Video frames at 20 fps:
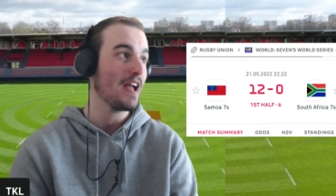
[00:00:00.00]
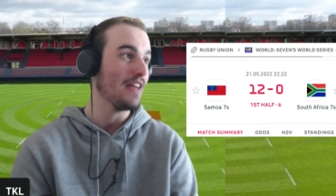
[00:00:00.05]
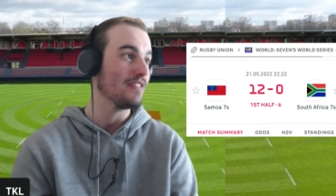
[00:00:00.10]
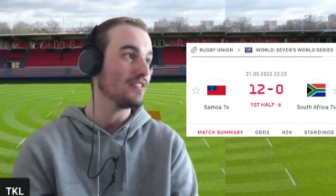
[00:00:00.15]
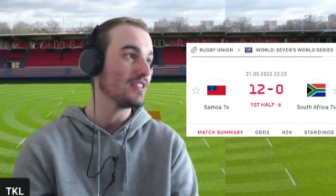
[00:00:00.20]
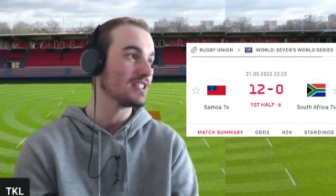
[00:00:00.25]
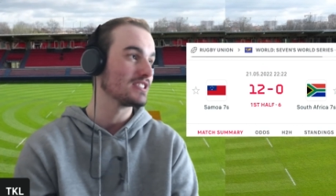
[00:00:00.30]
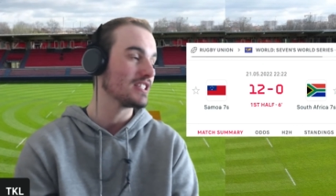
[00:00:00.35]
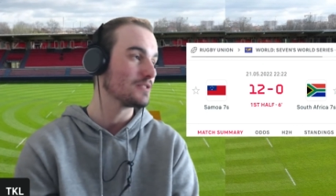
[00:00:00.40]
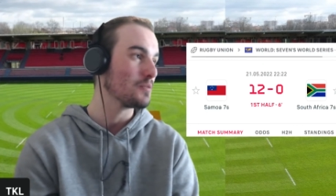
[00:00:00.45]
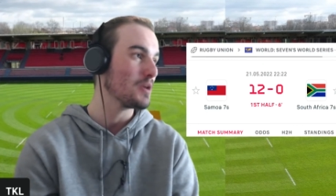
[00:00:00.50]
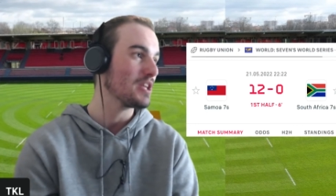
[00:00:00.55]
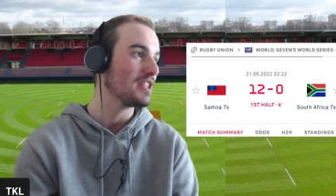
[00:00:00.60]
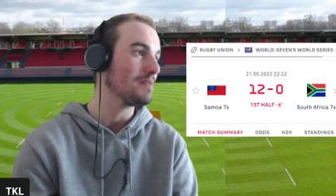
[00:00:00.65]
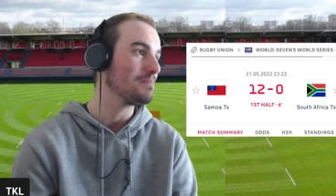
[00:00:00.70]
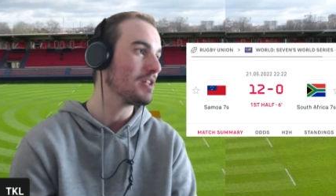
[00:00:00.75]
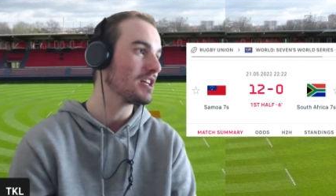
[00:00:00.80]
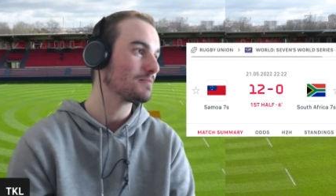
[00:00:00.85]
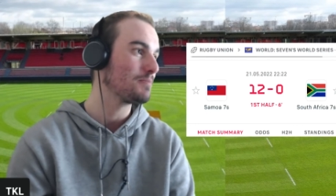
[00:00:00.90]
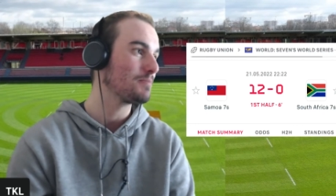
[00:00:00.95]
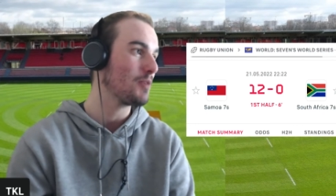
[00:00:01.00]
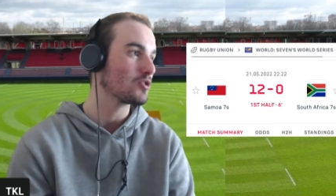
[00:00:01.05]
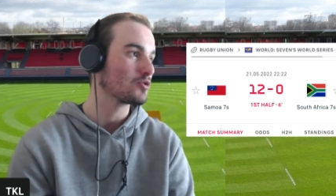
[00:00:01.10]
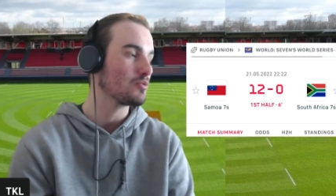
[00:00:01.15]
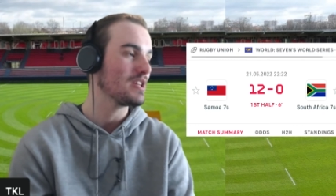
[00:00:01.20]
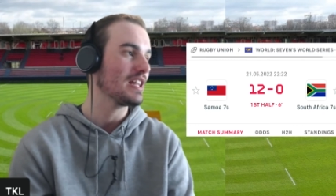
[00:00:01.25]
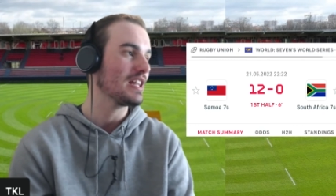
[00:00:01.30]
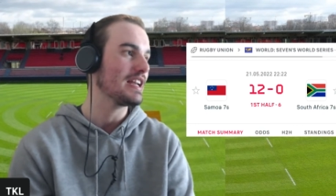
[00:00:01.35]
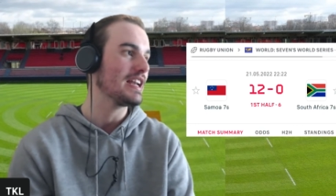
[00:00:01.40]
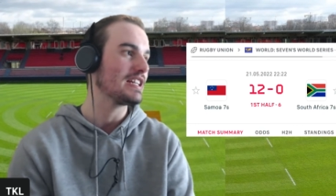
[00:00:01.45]
And this is where the Blitzboks
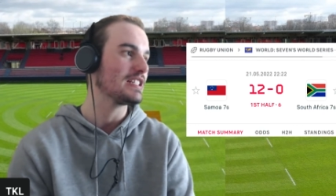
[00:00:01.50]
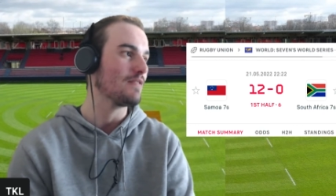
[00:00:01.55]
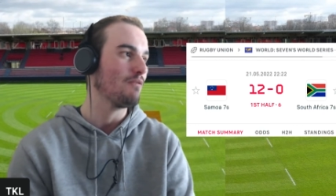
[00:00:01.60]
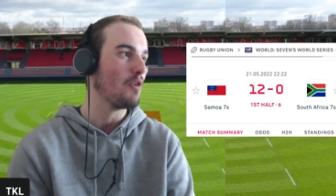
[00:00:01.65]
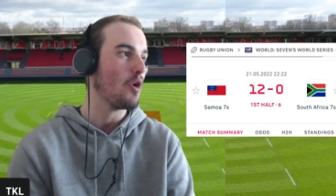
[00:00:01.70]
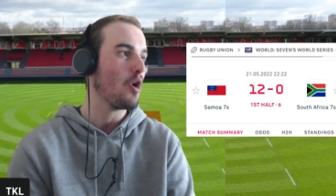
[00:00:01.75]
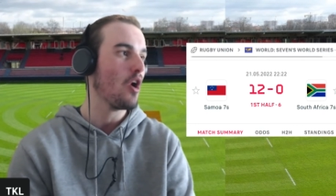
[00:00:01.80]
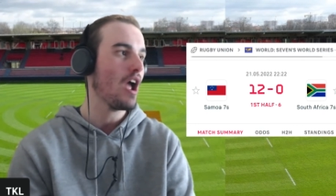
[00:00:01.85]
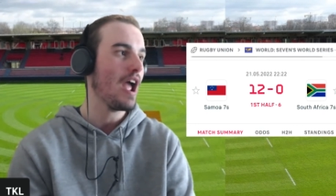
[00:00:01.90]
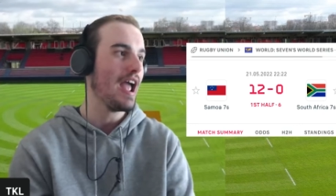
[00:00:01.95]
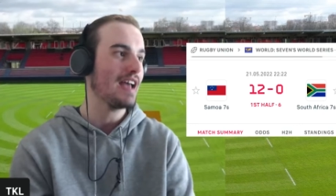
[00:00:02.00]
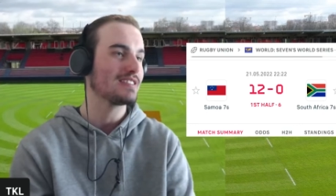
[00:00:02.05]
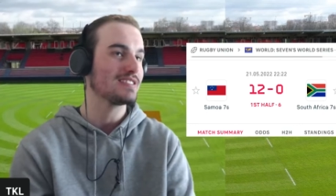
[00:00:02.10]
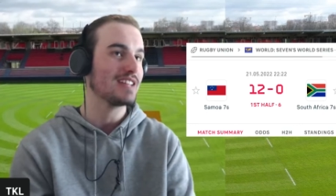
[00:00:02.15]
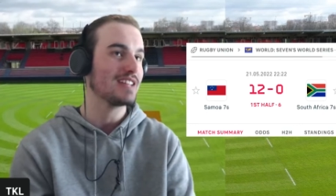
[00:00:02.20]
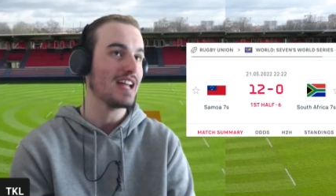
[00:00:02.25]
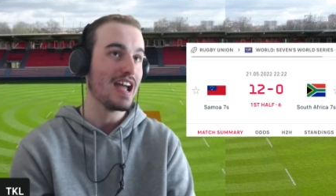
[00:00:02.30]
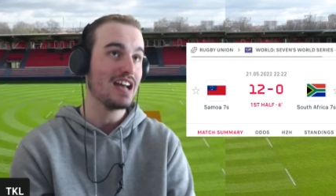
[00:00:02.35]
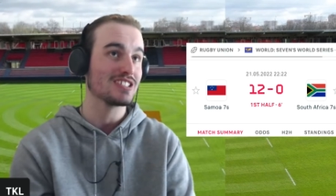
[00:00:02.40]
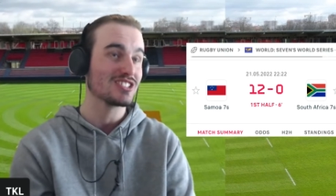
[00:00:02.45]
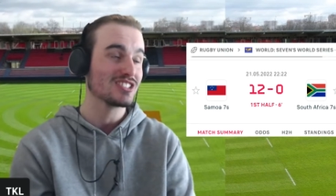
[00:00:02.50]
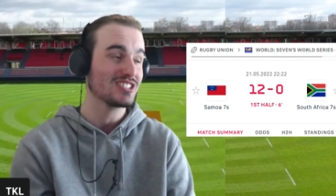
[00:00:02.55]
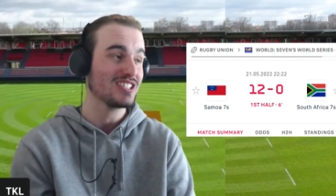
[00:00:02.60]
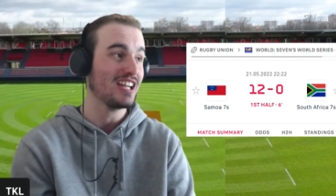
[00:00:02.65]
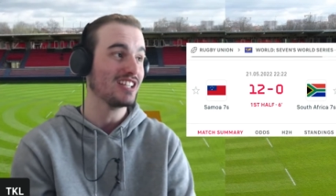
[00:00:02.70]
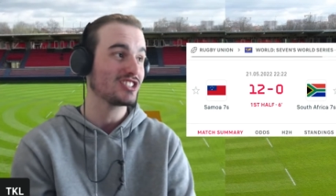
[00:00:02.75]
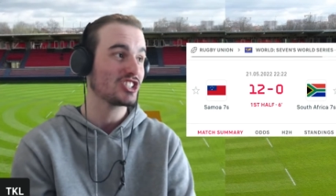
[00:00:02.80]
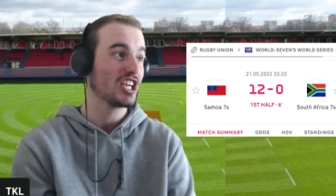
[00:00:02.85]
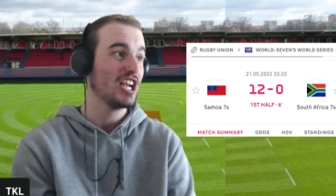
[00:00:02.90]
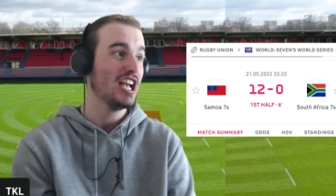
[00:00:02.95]
really need to fire, as they are
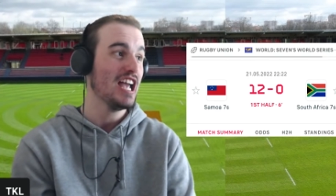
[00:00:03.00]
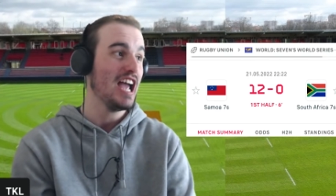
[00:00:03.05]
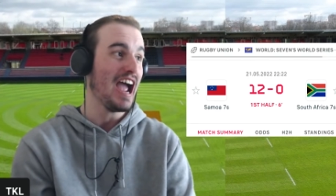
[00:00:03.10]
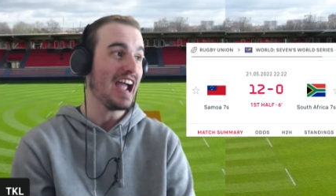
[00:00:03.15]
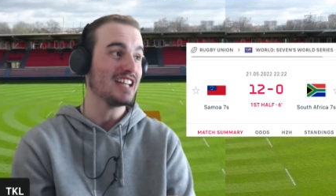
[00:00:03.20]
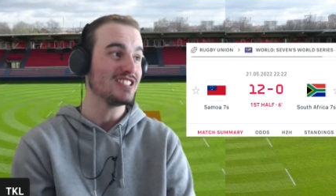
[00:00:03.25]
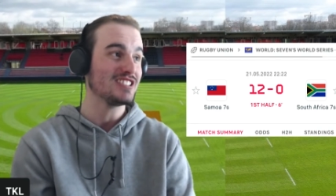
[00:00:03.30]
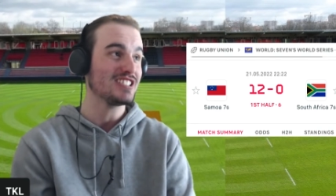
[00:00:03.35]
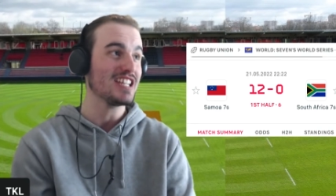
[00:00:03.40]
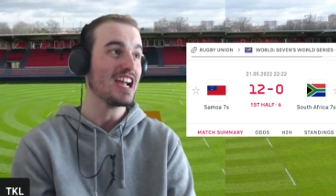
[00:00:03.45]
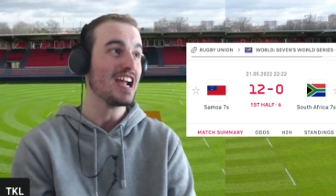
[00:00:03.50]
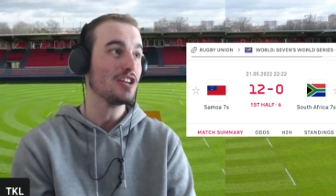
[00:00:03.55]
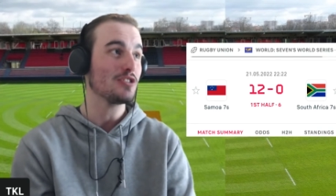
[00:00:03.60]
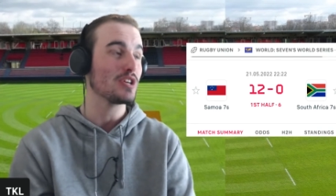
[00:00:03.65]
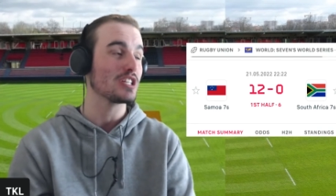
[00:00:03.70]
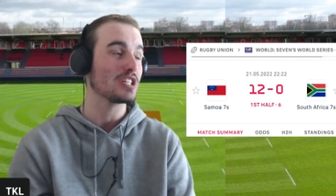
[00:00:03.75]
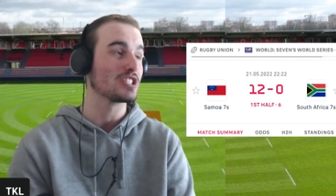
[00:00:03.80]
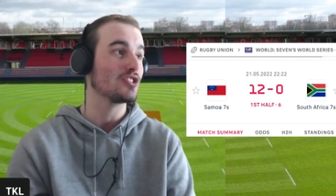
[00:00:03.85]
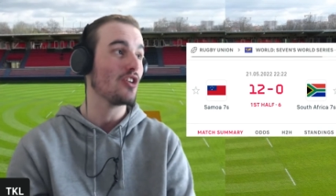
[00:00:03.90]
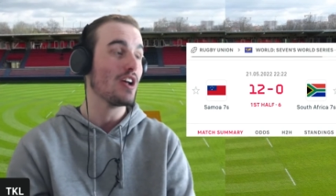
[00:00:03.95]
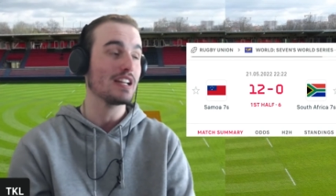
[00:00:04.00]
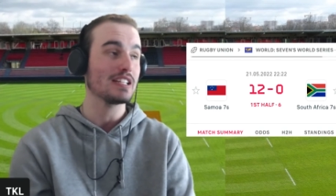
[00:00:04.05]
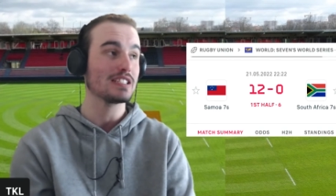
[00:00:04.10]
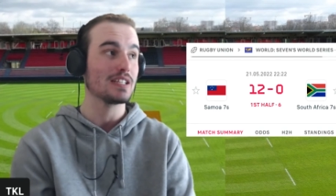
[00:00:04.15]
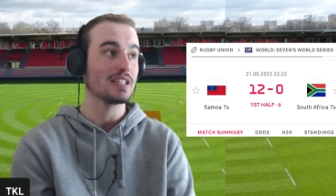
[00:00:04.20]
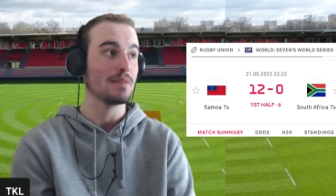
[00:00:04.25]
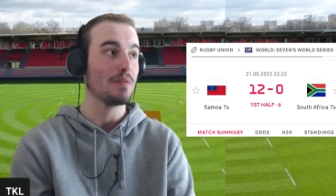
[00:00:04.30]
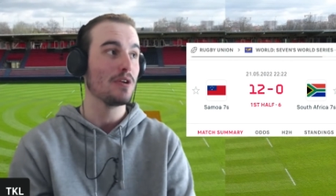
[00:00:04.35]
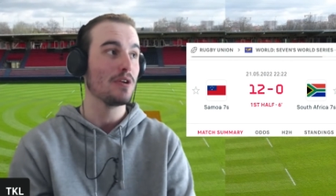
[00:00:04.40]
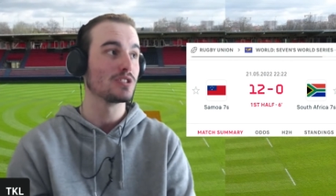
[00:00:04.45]
such a dangerous side. It's
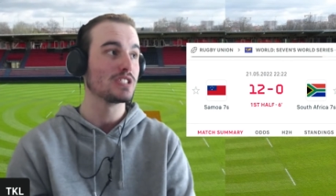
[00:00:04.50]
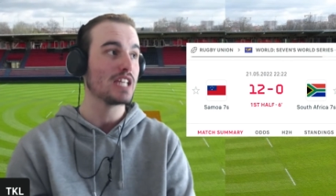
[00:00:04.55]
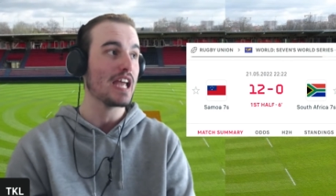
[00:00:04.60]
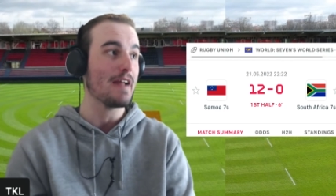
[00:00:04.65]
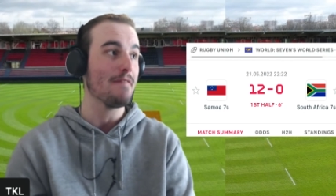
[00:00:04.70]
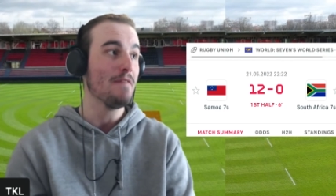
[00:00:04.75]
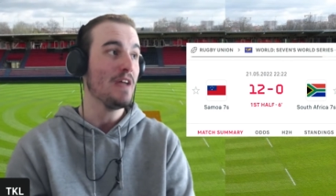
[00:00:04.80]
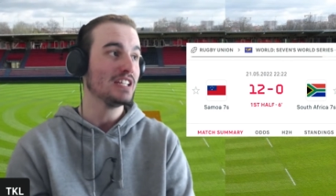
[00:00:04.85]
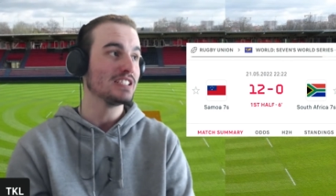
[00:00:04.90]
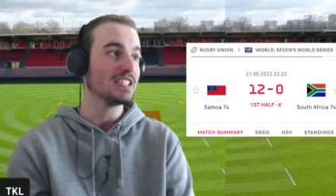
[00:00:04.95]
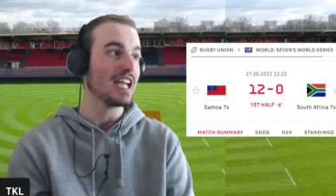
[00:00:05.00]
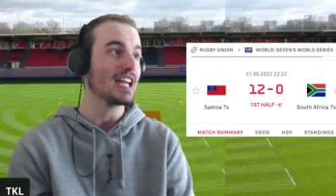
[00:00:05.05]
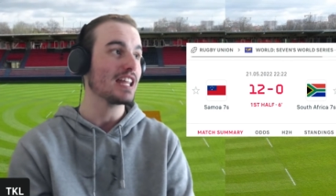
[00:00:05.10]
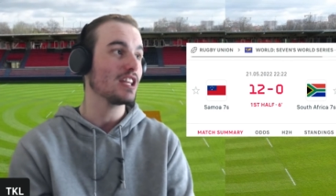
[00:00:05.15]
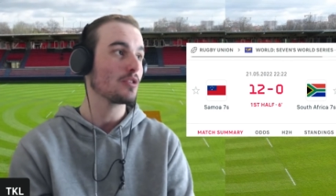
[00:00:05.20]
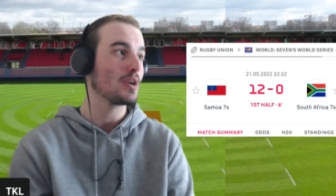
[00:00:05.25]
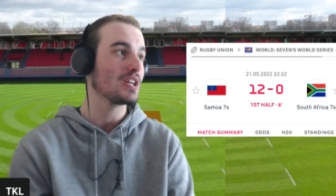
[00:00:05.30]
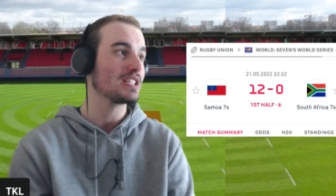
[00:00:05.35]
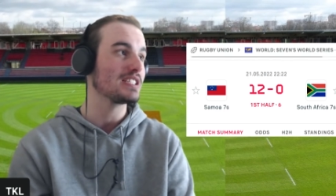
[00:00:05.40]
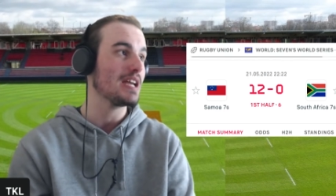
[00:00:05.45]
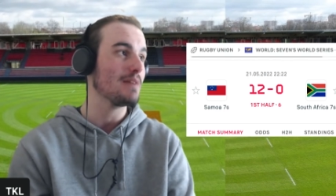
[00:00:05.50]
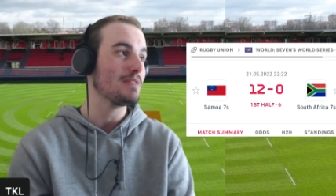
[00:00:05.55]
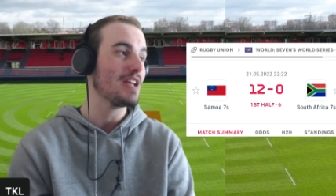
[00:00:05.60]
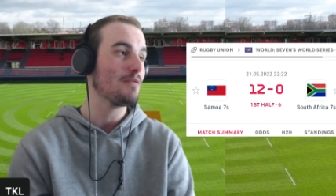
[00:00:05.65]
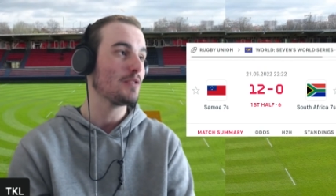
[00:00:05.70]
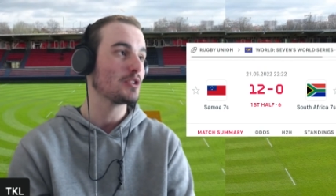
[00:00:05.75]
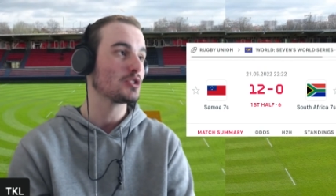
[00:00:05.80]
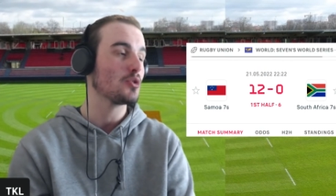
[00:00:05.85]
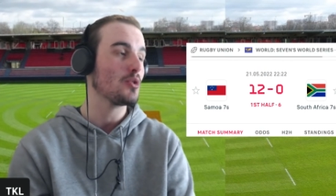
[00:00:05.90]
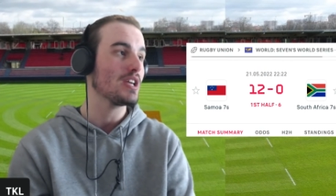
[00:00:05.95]
a penalty. Taking the quick tap there
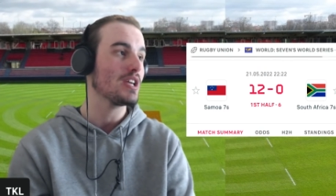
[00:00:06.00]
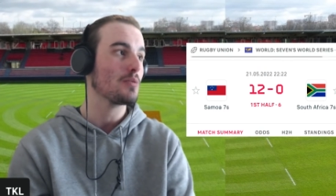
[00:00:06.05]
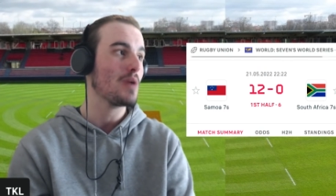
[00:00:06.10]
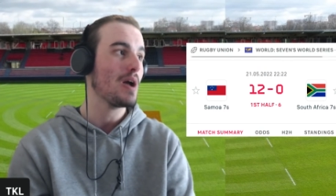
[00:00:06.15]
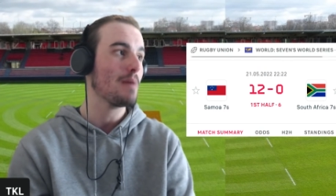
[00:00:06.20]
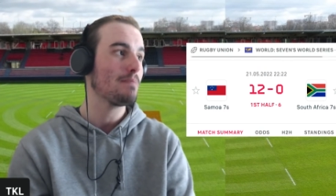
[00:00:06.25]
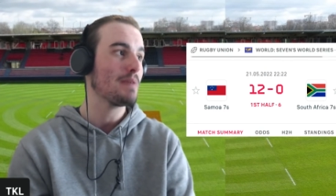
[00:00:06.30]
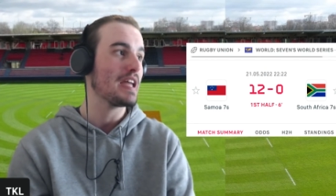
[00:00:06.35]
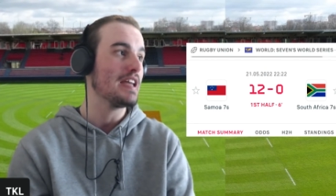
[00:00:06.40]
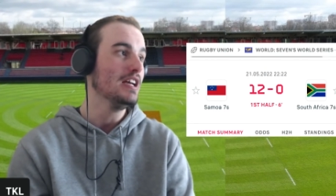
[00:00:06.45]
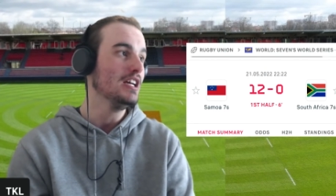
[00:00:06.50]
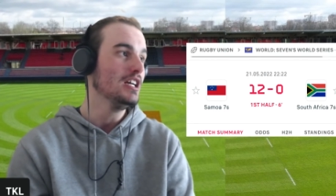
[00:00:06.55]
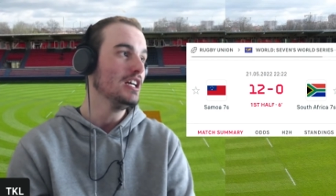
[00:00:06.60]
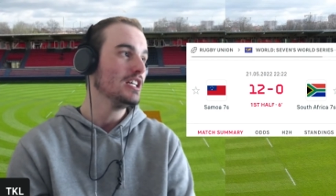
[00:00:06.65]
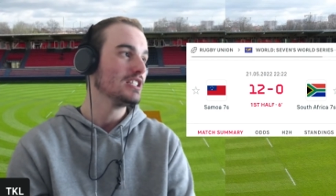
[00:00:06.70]
for Soyas Wapi.